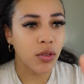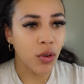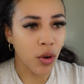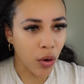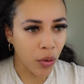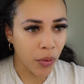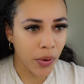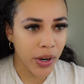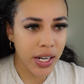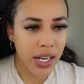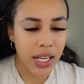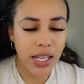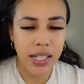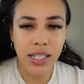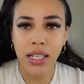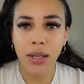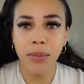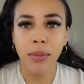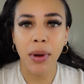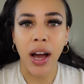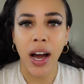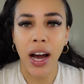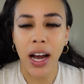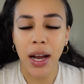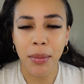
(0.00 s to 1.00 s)
already did
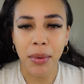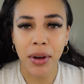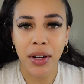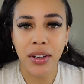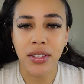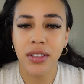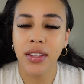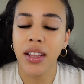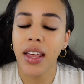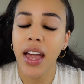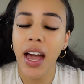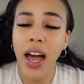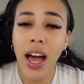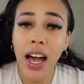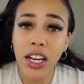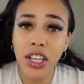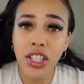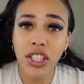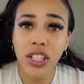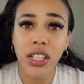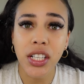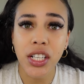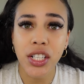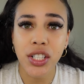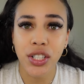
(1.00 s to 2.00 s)
my eyebrows, and they
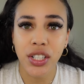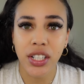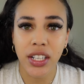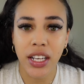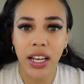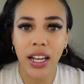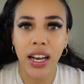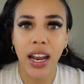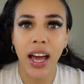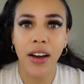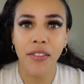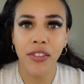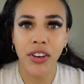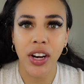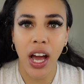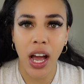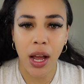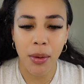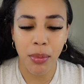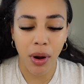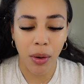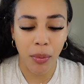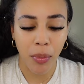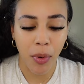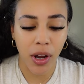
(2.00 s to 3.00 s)
actually did have an
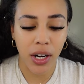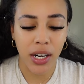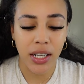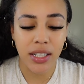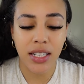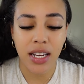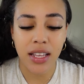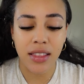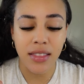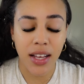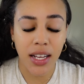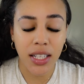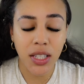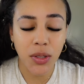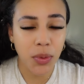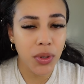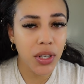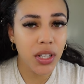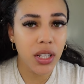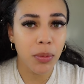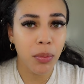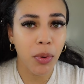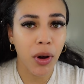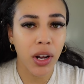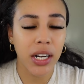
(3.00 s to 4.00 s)
eyebrow product, and that's one
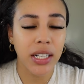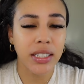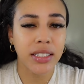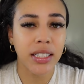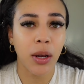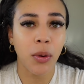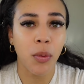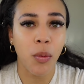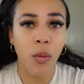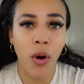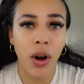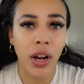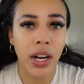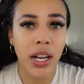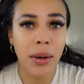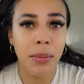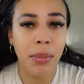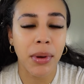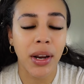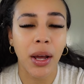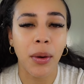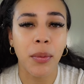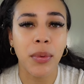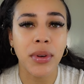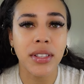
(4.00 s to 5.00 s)
of the products I wanted,
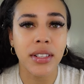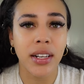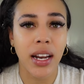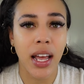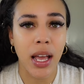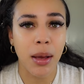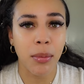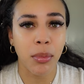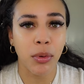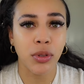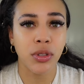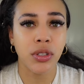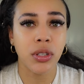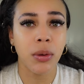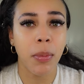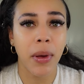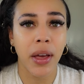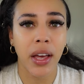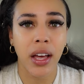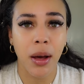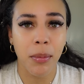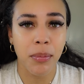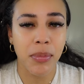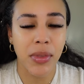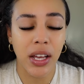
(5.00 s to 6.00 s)
but I wasn't able to
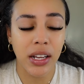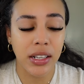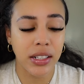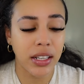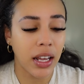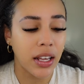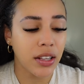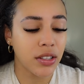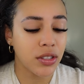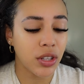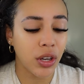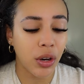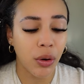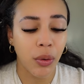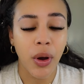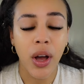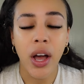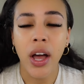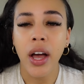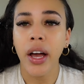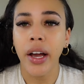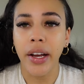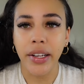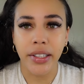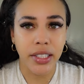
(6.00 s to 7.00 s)
pick up that day. So
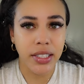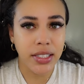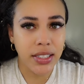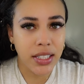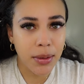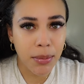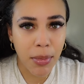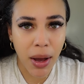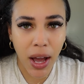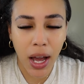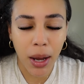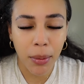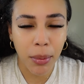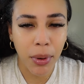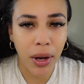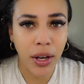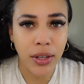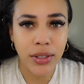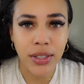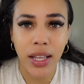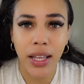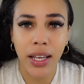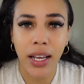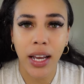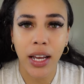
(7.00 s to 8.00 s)
I just did my
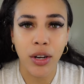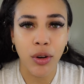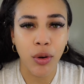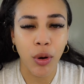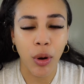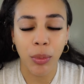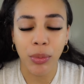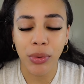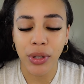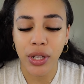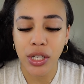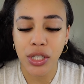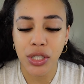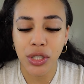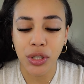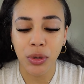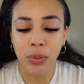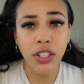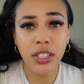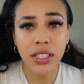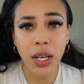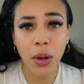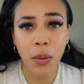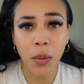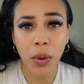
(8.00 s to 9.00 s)
eyebrows like I normally do.
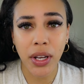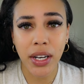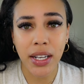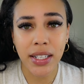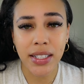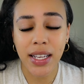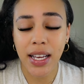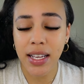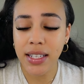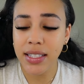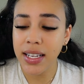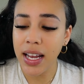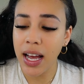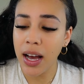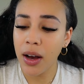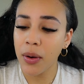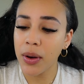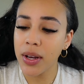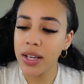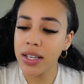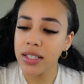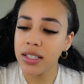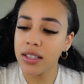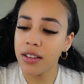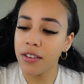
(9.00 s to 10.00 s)
First thing we're gonna test out
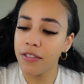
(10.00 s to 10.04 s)
is the